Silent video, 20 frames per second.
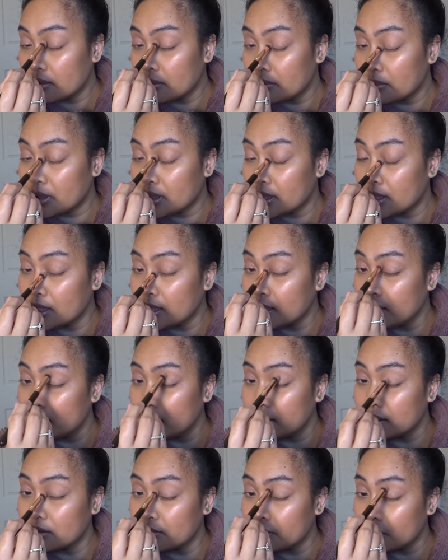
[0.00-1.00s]

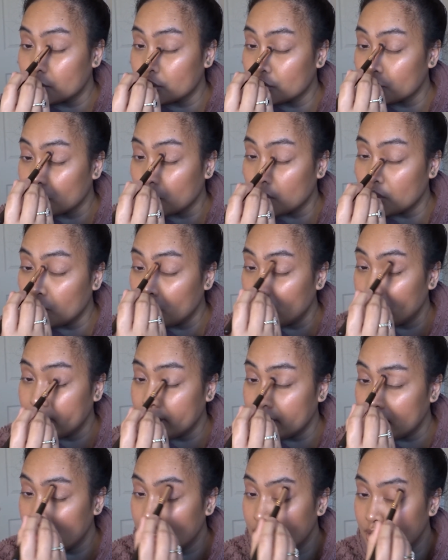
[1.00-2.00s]
because of a strong
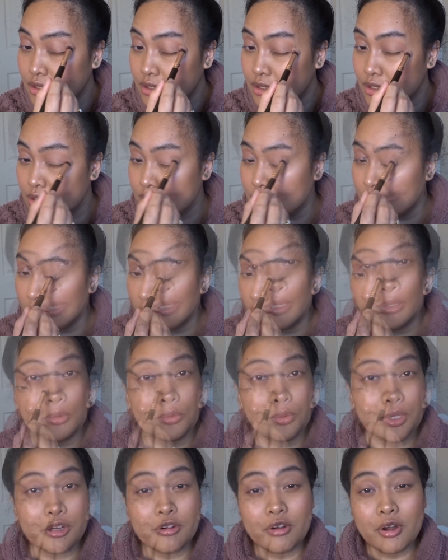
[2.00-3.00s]
wind, but
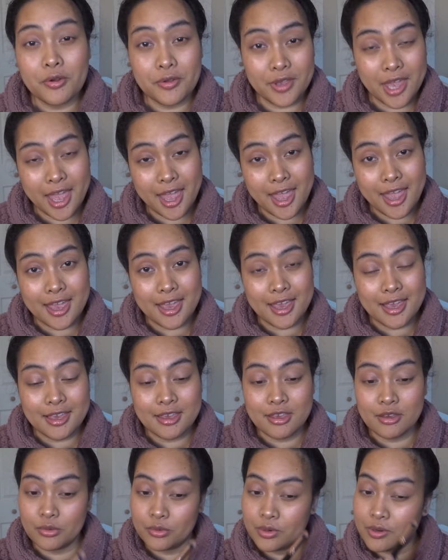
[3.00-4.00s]
we're
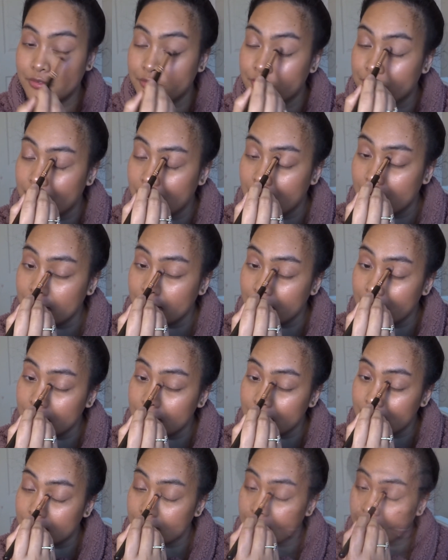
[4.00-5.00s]
okay, we're fine.
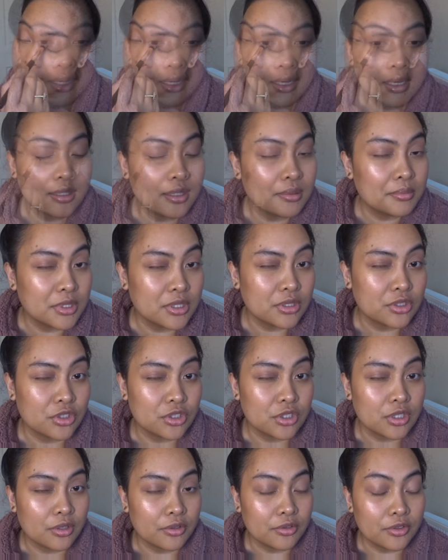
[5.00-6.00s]
Let me just
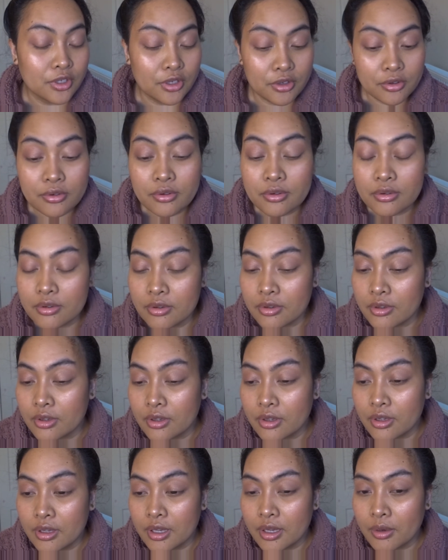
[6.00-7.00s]
show you
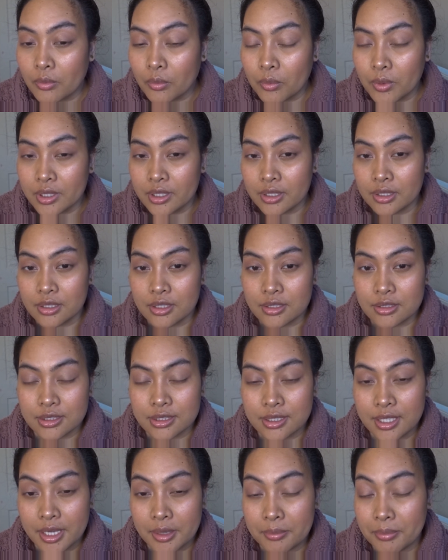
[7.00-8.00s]
what it looks
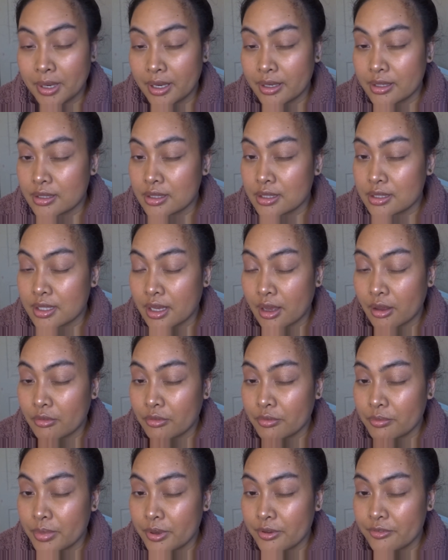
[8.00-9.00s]
like by
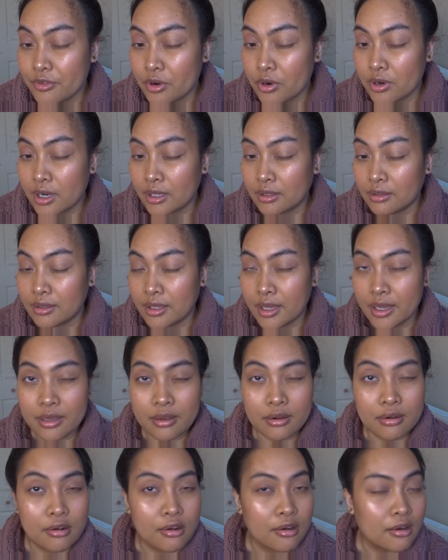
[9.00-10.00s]
itself before I
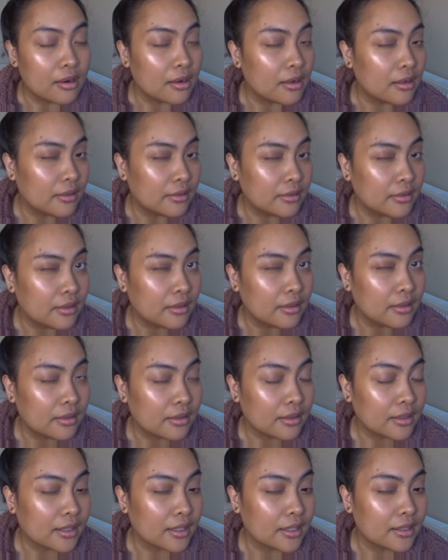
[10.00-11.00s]
layer on
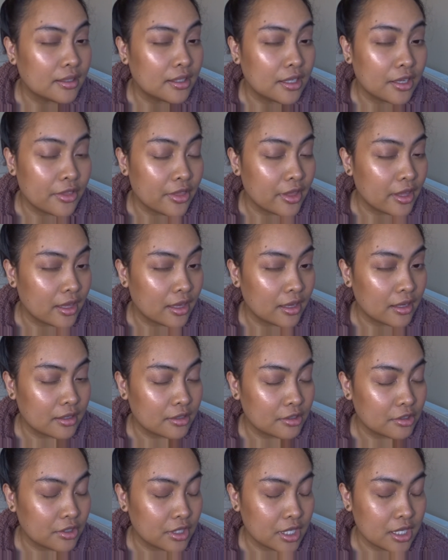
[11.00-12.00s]
another
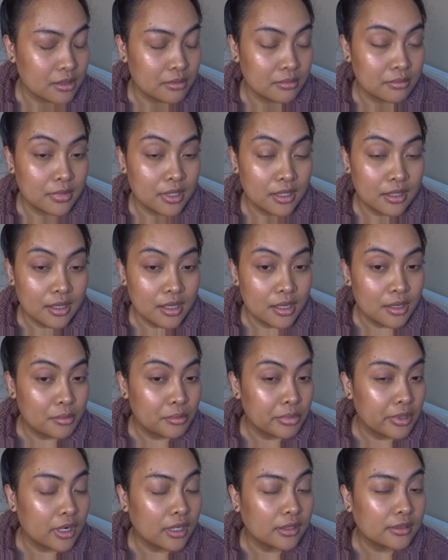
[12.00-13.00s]
cream
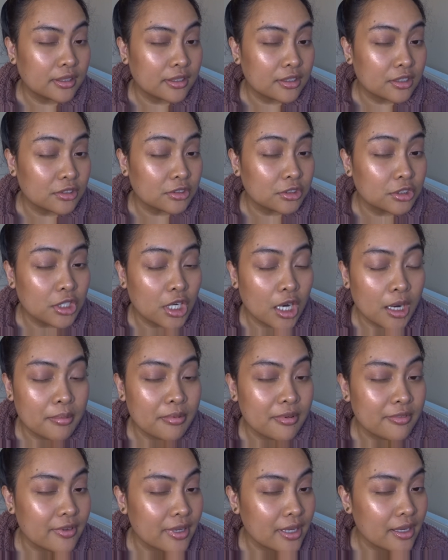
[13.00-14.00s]
product on top
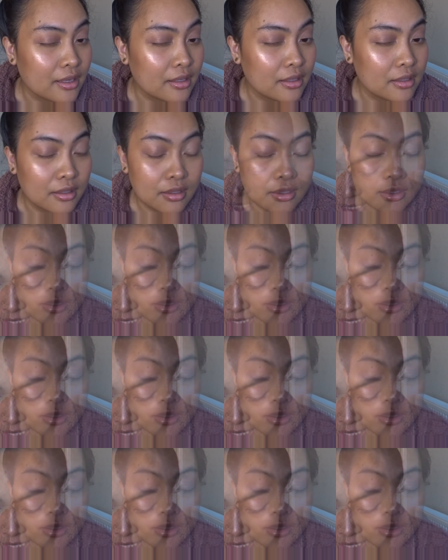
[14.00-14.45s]
of it. And